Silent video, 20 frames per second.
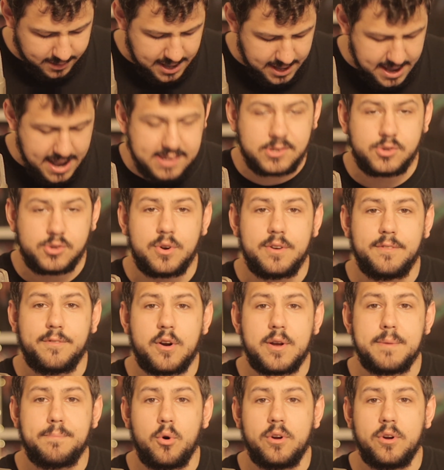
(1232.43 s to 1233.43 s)
He asked her a
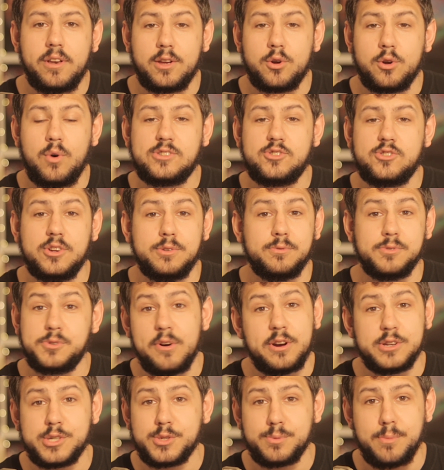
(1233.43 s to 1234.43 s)
very poignant question. It was
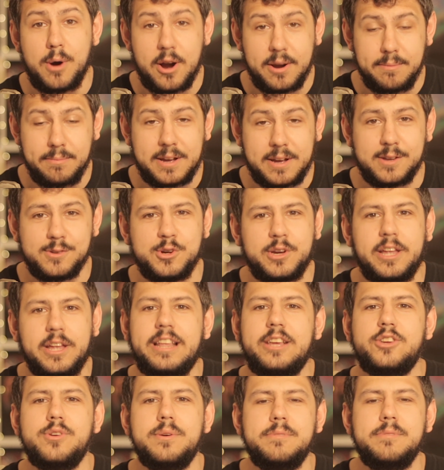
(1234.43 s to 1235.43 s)
very smart because you can
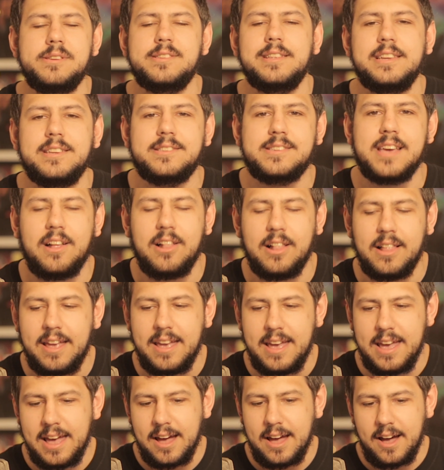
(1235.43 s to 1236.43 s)
immediately tell,
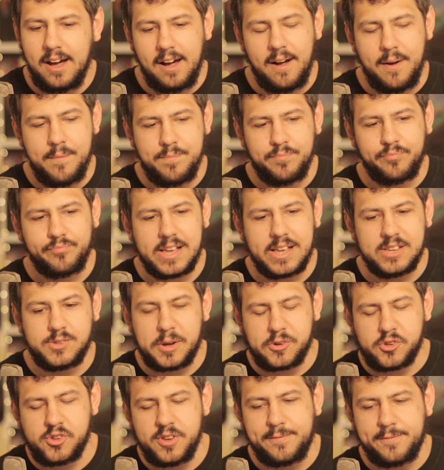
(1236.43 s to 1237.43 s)

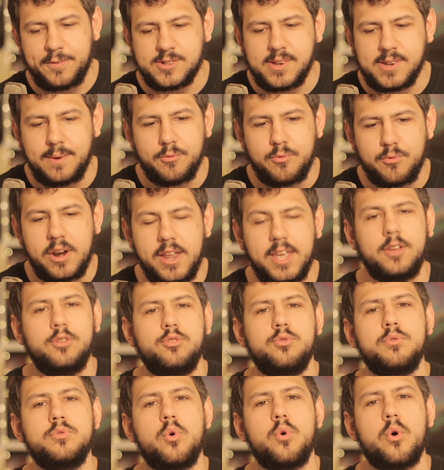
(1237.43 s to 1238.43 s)
especially for someone running
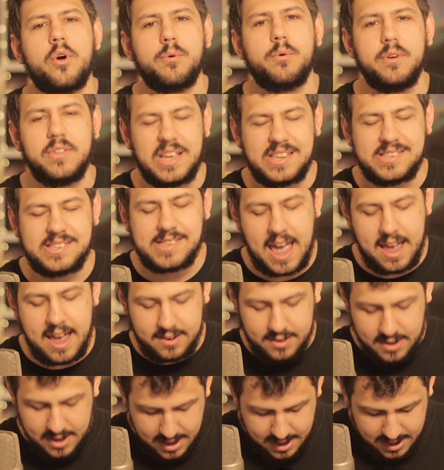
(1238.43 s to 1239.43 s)
in New York, where they stand.